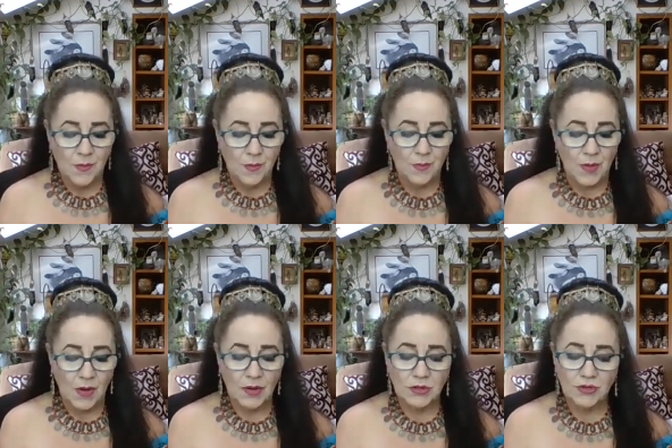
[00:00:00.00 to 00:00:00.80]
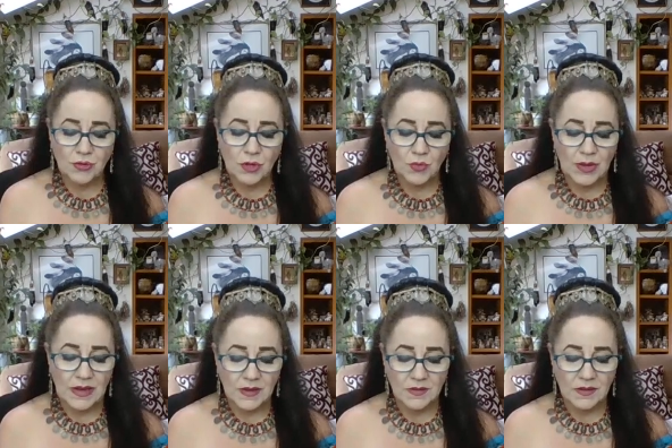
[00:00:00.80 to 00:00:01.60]
Burial jewelry
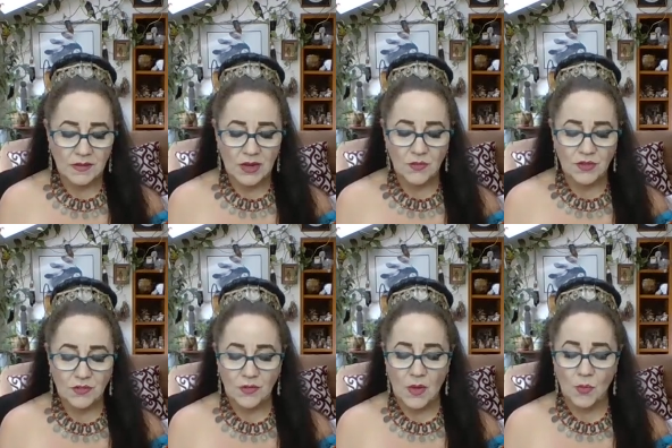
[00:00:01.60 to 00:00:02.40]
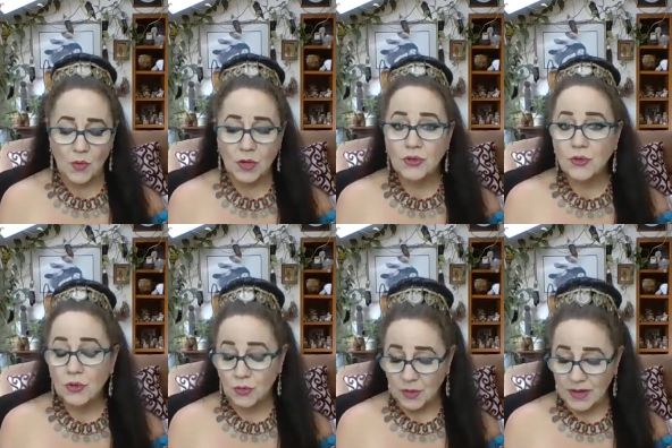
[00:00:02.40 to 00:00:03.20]
is distinguished from real
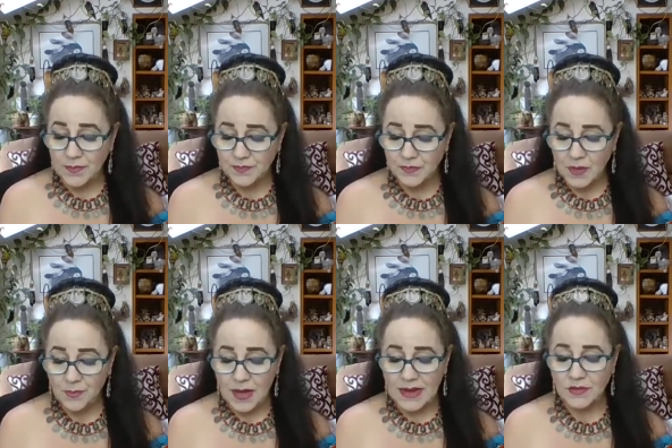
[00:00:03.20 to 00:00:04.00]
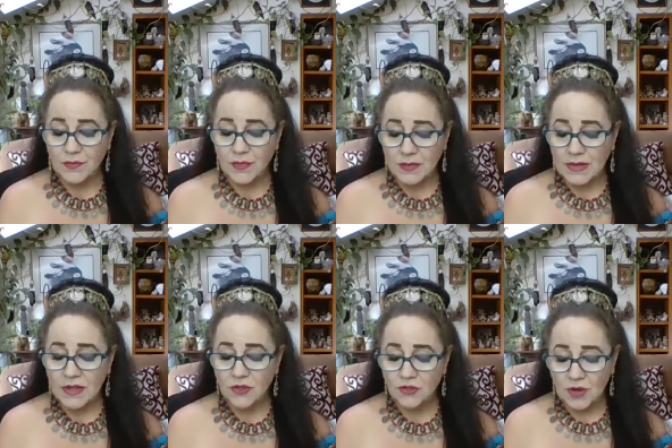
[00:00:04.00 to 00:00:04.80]
jewelry by its flimsy
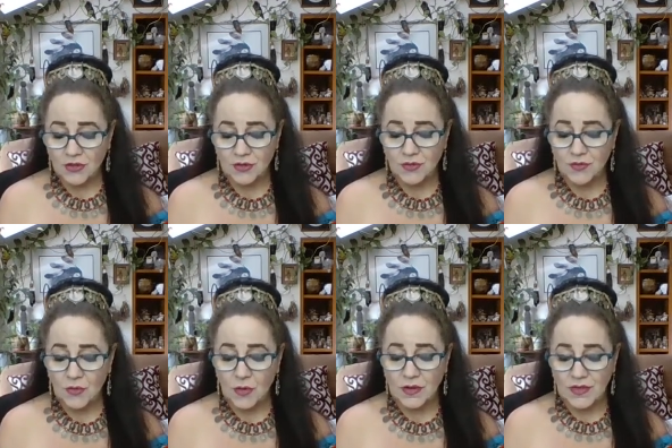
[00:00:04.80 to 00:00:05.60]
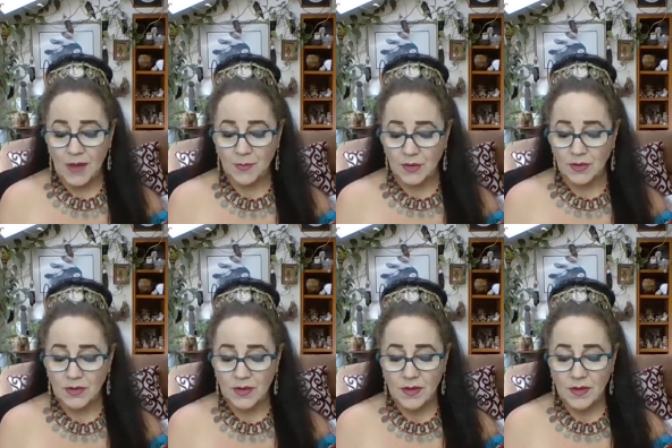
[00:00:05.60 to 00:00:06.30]
construction, for example,